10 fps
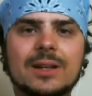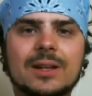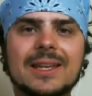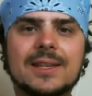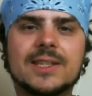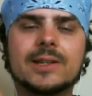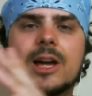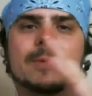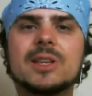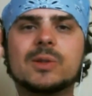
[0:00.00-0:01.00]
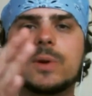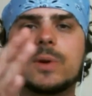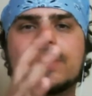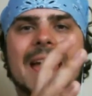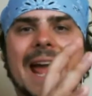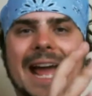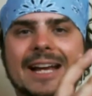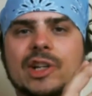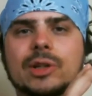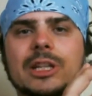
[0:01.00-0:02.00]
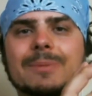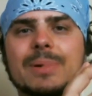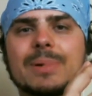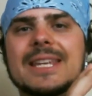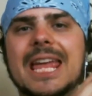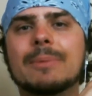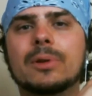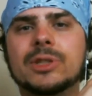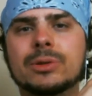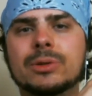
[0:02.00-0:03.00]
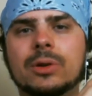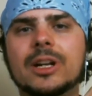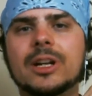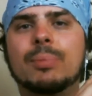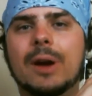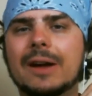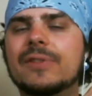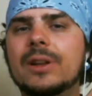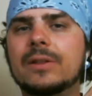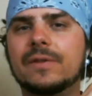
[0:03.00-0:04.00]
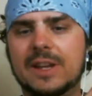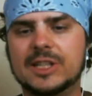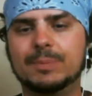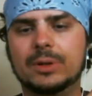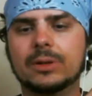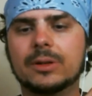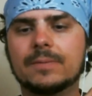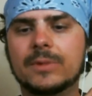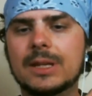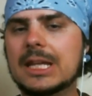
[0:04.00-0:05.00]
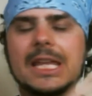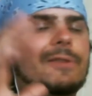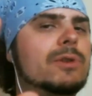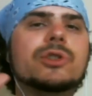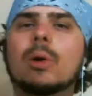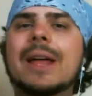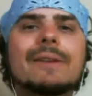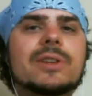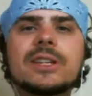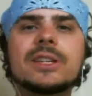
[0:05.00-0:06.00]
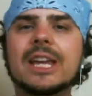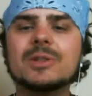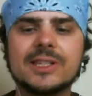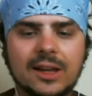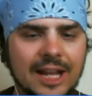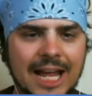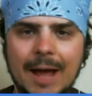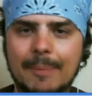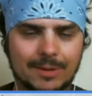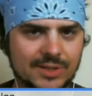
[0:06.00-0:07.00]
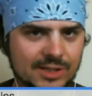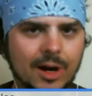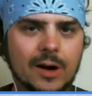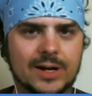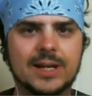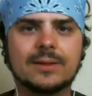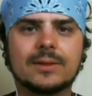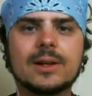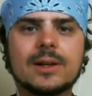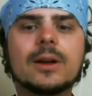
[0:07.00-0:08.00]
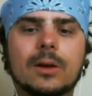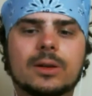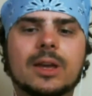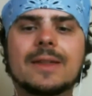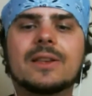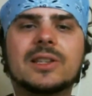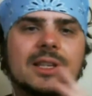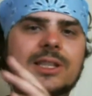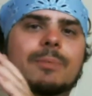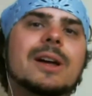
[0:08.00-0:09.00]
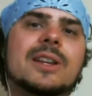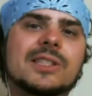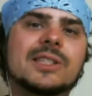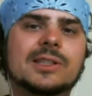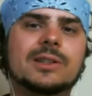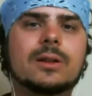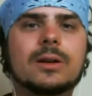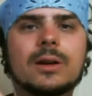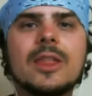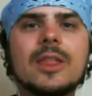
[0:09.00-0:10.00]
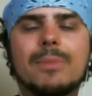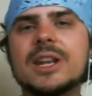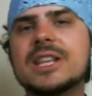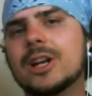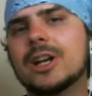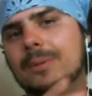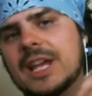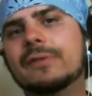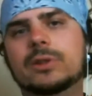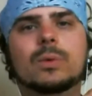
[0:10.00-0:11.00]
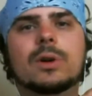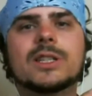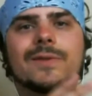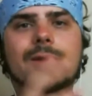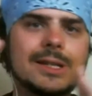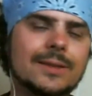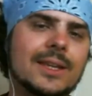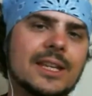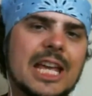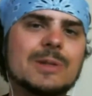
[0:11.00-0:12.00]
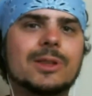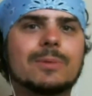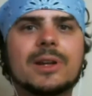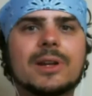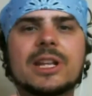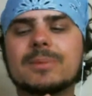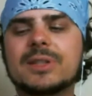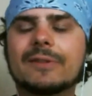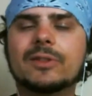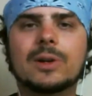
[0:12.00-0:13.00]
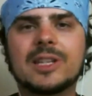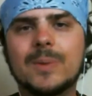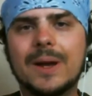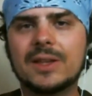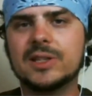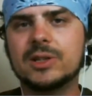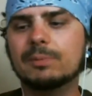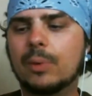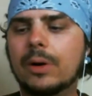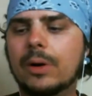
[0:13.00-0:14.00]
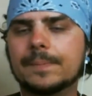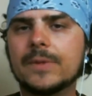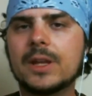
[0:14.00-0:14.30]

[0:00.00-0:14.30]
is synonymous with actually being able to create a profit on Facebook. If you don't have the engagement, it's not going to happen. I'm sorry. Okay, this is the predecessor. The money comes afterwards. If you can get the engagement, the money comes afterwards. That's why this is so important.